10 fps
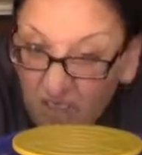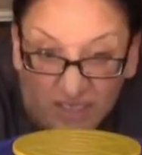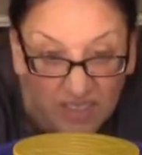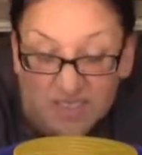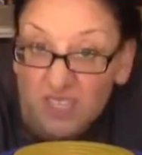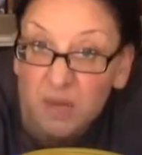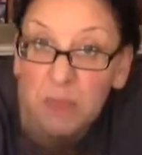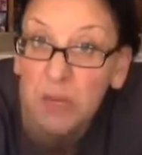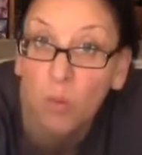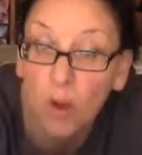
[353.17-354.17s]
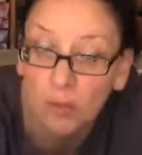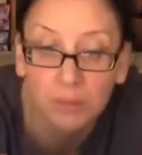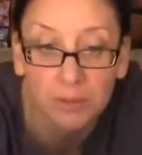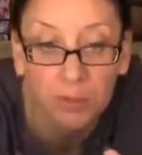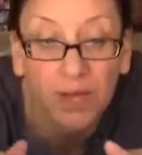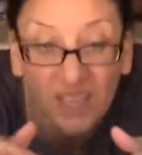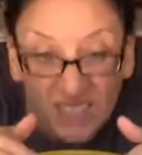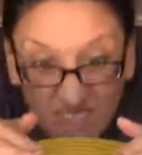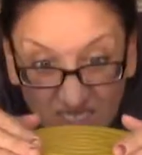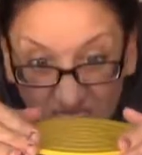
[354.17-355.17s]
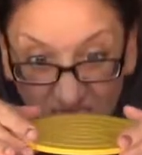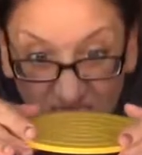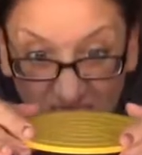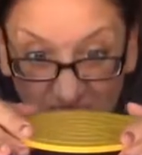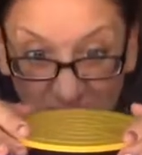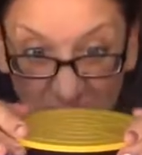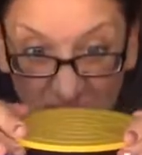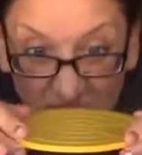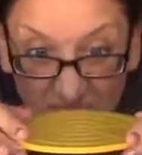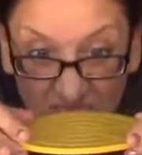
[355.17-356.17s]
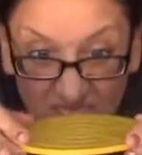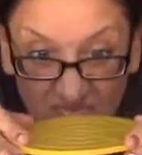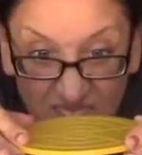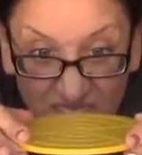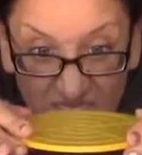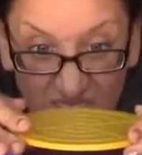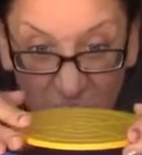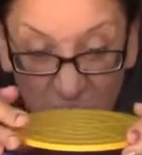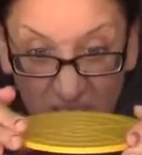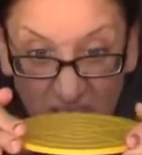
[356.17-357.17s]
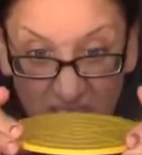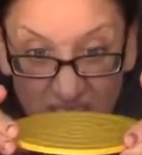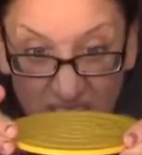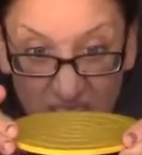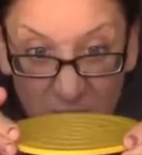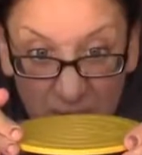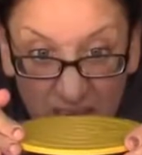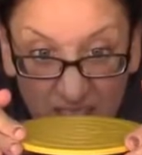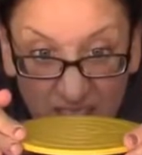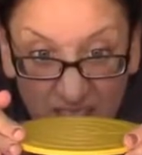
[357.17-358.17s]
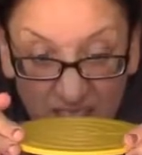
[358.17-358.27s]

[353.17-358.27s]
Okay, that's going to make a wobbly pot because the wheel has to spin.